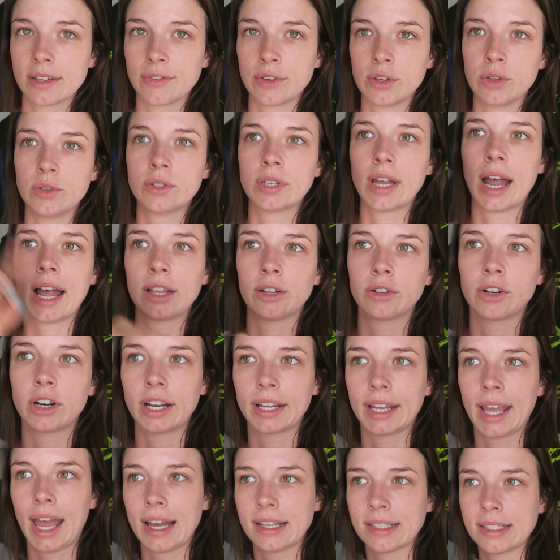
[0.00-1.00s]
if you use
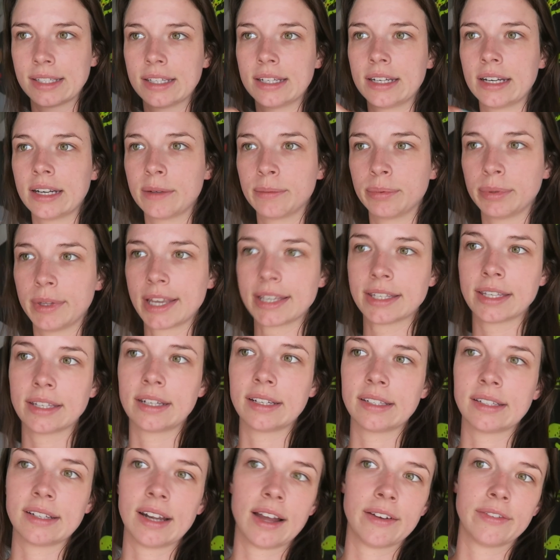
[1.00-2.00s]
hyaluronic acid in a place that
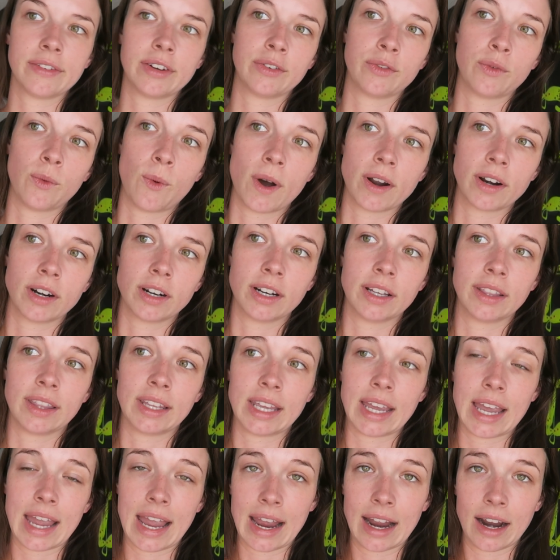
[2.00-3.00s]
doesn't have enough water in
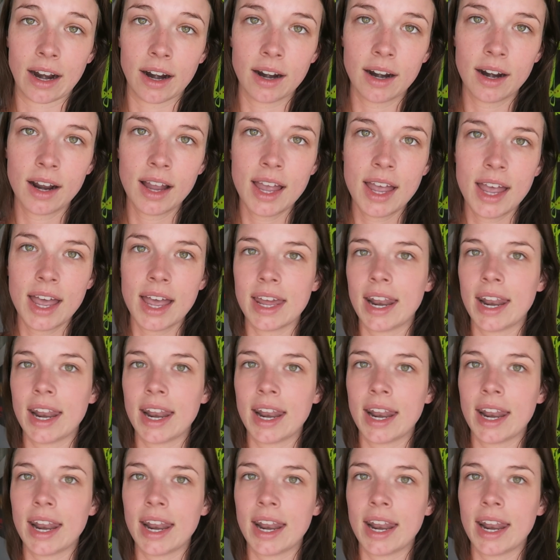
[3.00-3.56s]
the air,